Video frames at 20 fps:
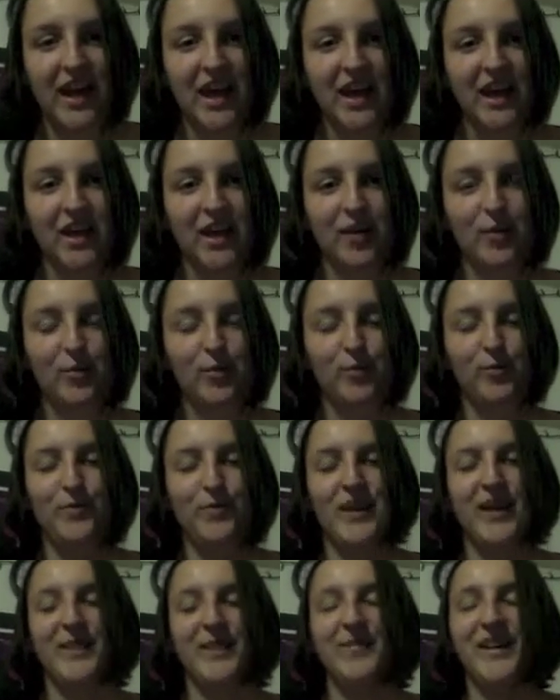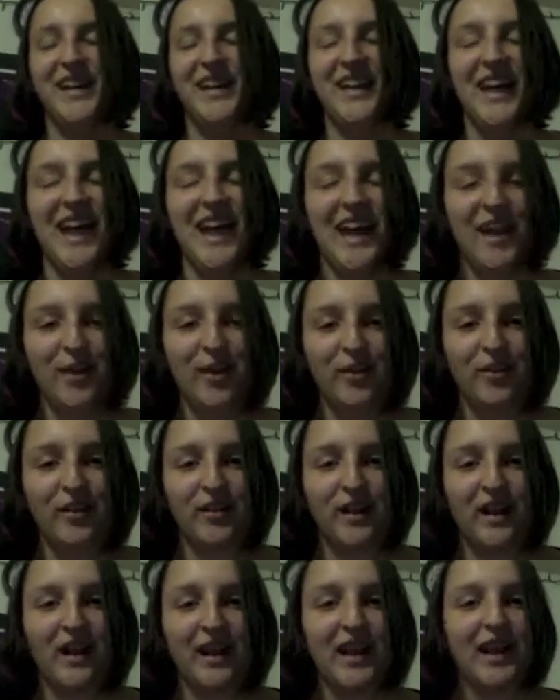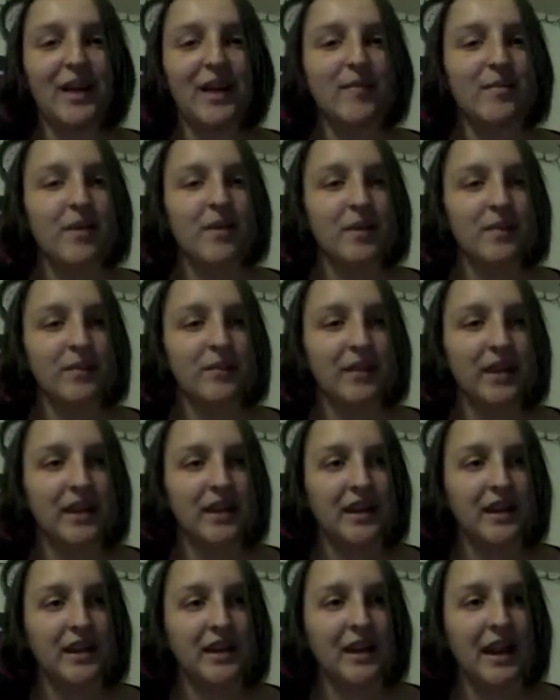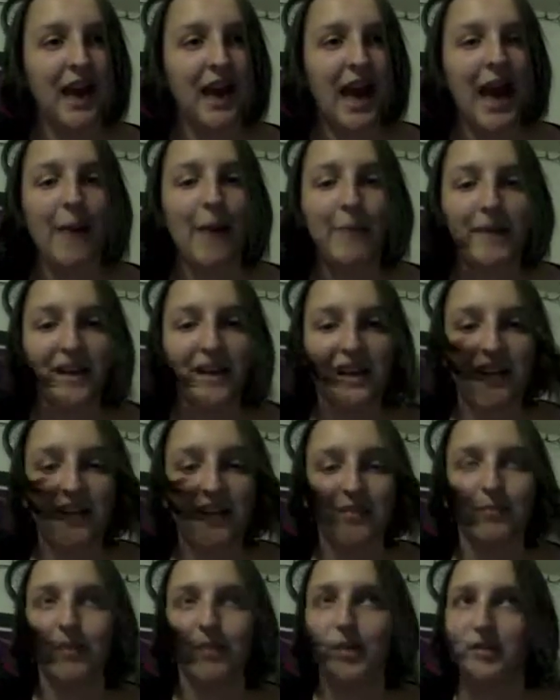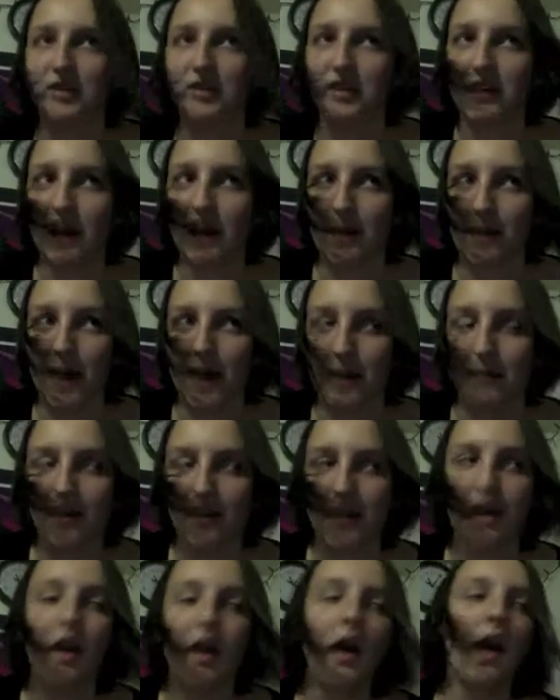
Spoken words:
It made me angry, it made me happy, most of the time happy.